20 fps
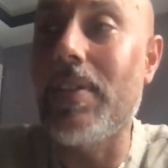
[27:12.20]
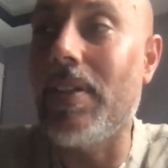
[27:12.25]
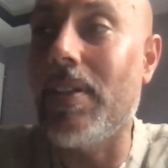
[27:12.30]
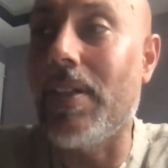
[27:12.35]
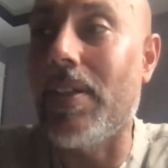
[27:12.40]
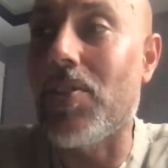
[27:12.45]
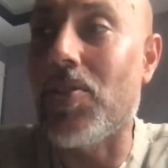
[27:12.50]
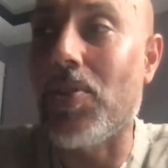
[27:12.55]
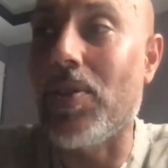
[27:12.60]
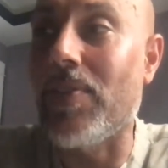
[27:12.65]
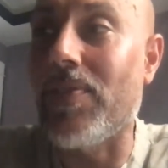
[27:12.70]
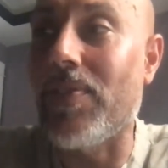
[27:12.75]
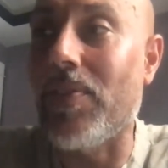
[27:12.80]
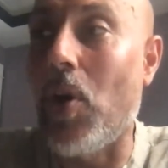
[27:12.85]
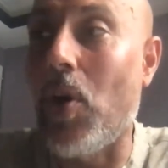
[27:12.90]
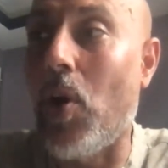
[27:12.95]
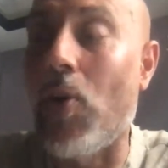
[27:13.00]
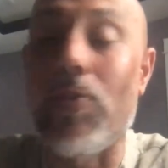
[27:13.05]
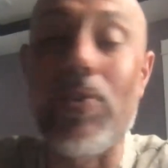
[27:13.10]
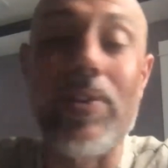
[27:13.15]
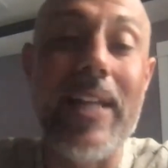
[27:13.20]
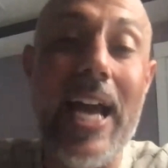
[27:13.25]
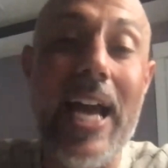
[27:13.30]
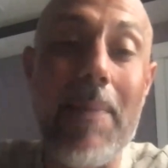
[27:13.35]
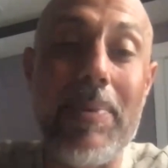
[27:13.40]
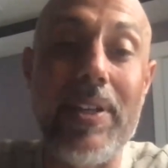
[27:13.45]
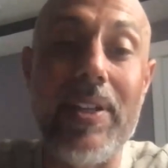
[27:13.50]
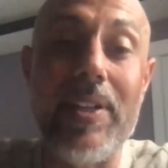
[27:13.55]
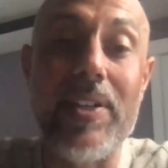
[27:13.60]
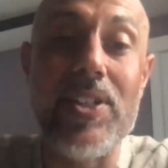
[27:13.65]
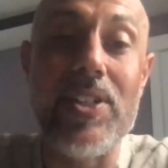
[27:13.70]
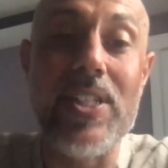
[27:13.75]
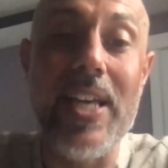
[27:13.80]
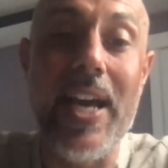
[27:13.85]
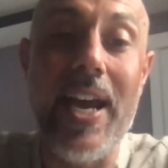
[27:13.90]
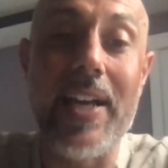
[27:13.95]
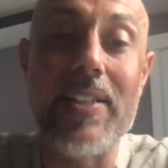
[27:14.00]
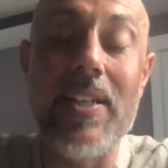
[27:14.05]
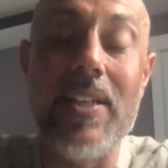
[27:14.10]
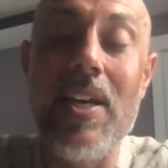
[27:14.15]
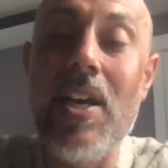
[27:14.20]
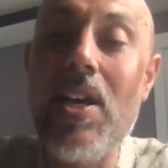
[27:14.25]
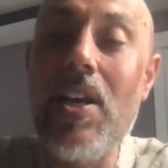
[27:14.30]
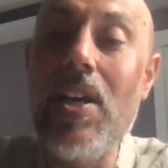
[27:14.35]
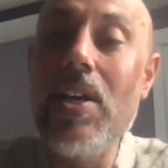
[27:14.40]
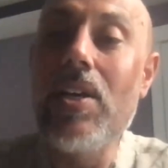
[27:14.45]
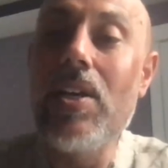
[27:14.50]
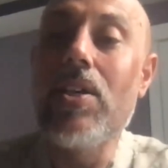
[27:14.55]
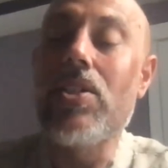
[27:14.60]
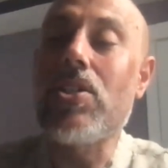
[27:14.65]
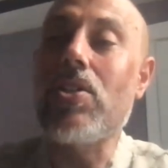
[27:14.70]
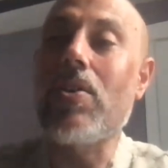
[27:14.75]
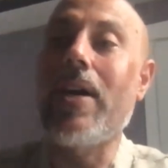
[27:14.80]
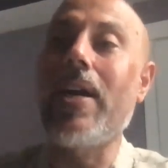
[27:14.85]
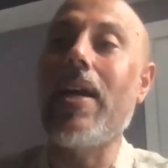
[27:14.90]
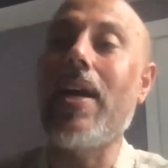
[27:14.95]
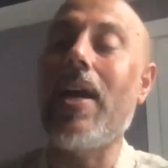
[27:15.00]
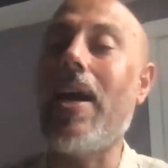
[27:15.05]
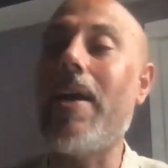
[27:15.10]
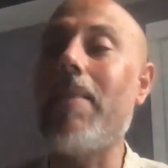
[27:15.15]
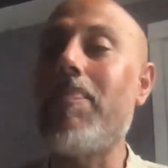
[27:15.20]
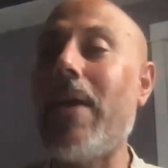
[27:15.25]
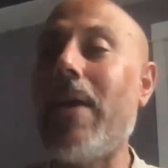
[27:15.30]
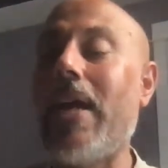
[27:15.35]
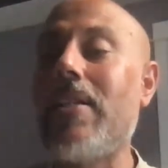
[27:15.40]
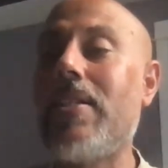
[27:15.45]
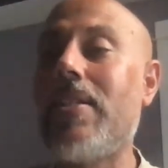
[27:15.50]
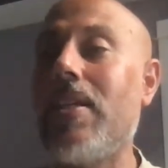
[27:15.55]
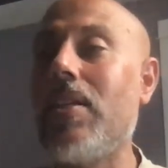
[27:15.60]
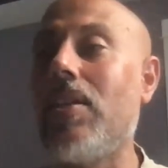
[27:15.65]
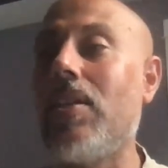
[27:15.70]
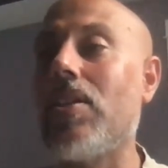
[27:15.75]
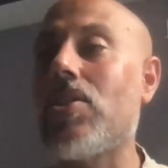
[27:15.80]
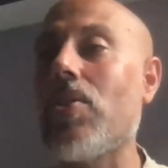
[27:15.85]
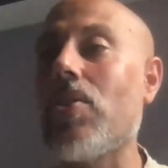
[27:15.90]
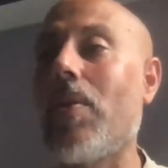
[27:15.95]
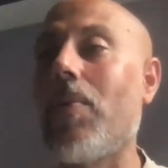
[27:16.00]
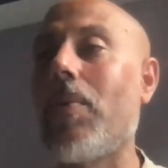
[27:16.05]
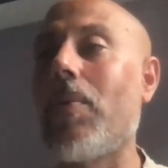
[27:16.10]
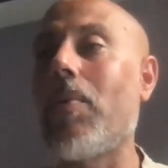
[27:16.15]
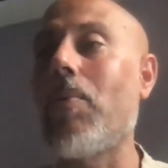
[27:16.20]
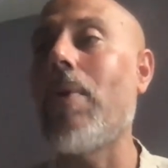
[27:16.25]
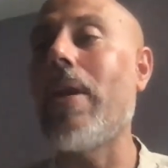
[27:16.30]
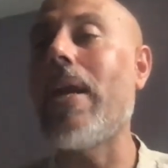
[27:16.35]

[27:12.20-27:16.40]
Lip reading: sort of overlap and intersect. So what